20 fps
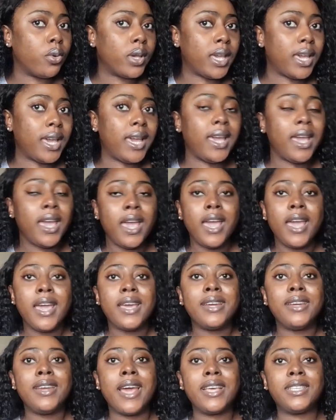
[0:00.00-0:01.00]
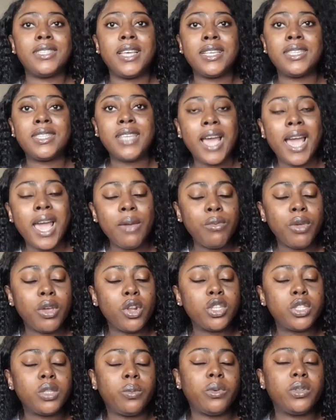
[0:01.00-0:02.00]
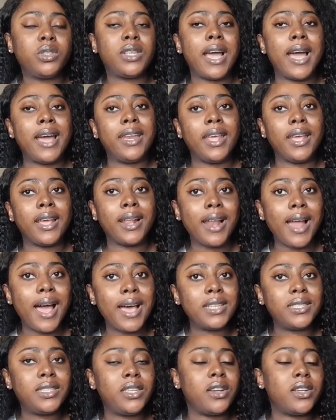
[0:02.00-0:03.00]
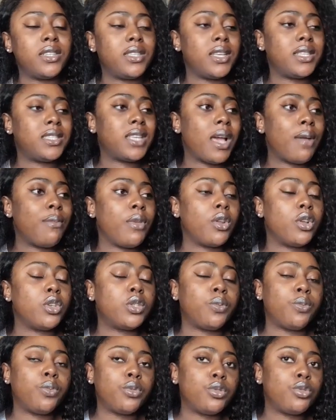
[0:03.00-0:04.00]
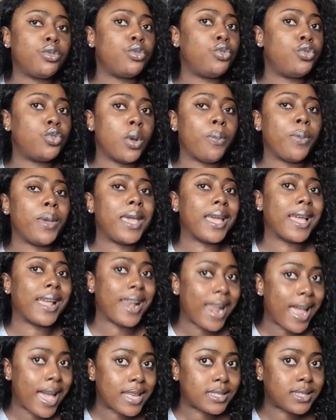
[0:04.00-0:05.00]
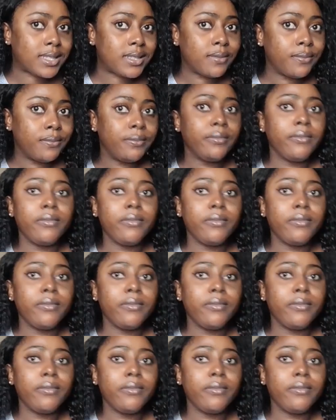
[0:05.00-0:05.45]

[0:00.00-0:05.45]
Okay, there is a time you're not supposed to add a class, there is a time you're not supposed to drop a class.